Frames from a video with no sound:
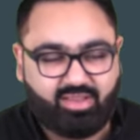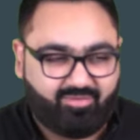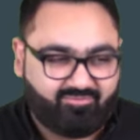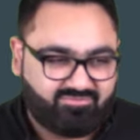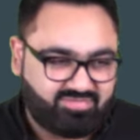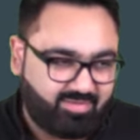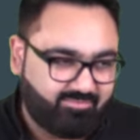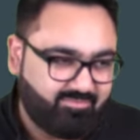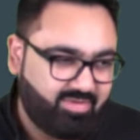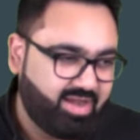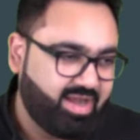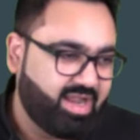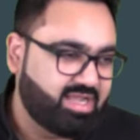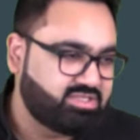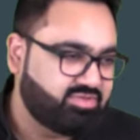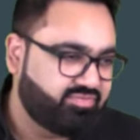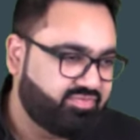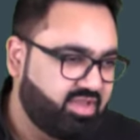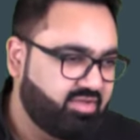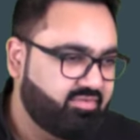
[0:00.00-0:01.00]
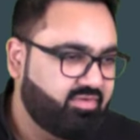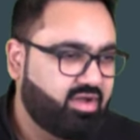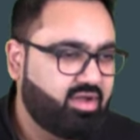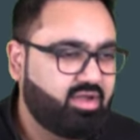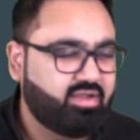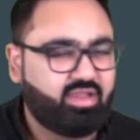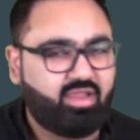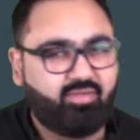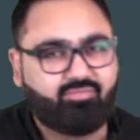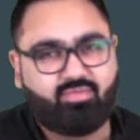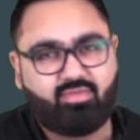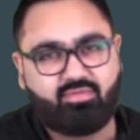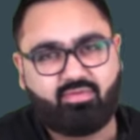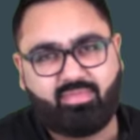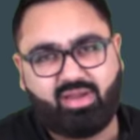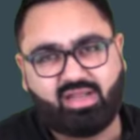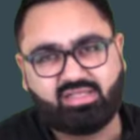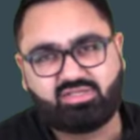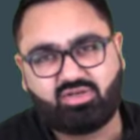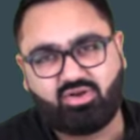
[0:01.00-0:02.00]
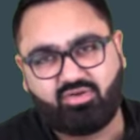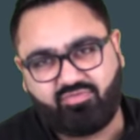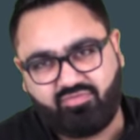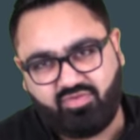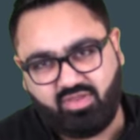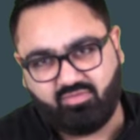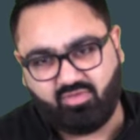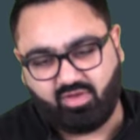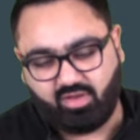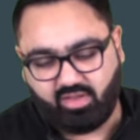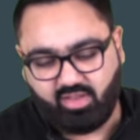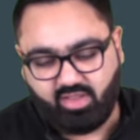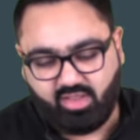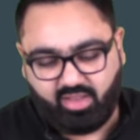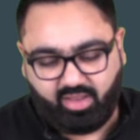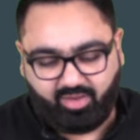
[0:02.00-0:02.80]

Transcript: If someone has fever, give them the medicine of fever.